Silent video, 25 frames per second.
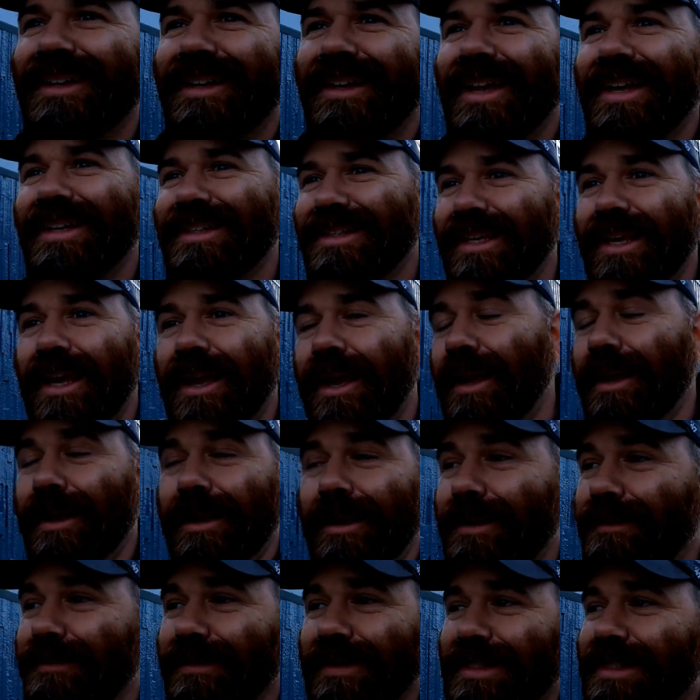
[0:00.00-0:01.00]

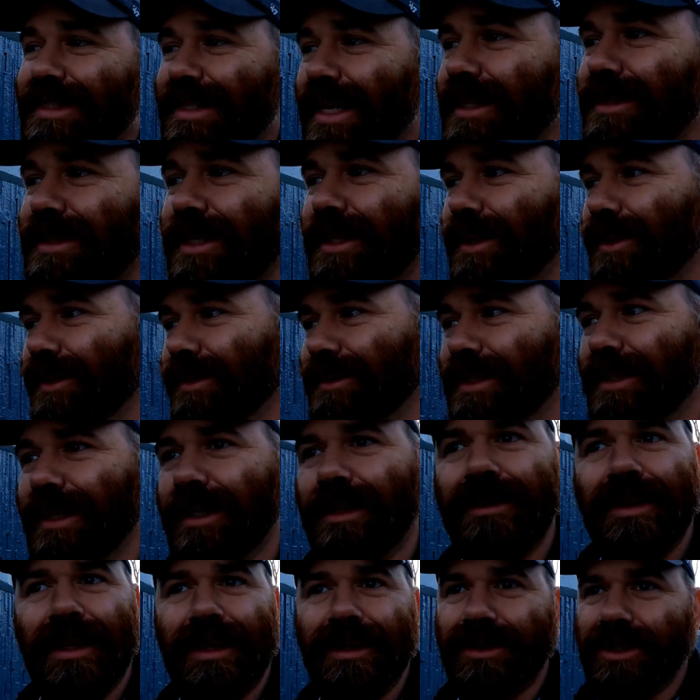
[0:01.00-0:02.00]
It even says here, it's
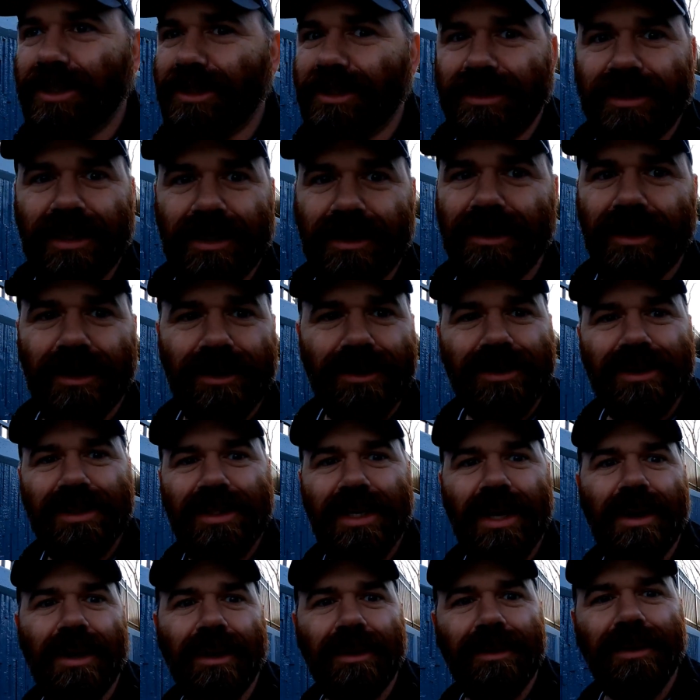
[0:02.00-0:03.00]
like they just didn't
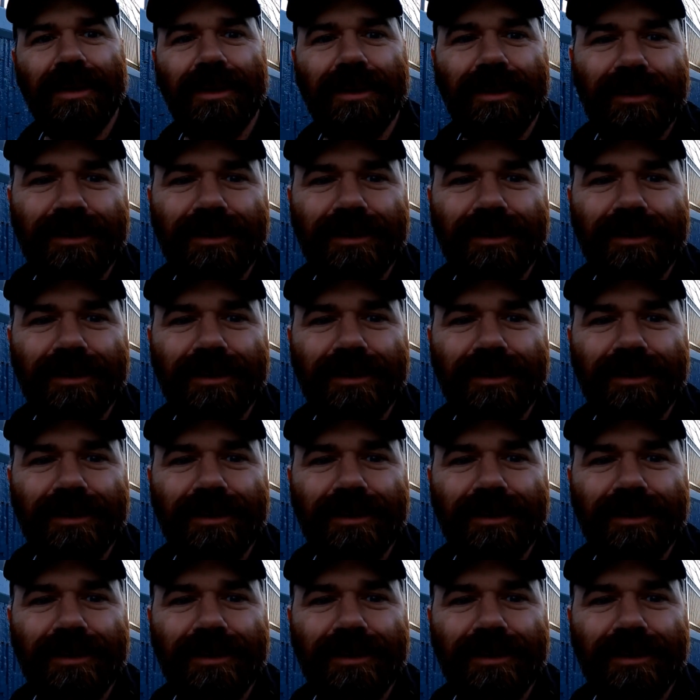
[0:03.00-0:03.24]
understand.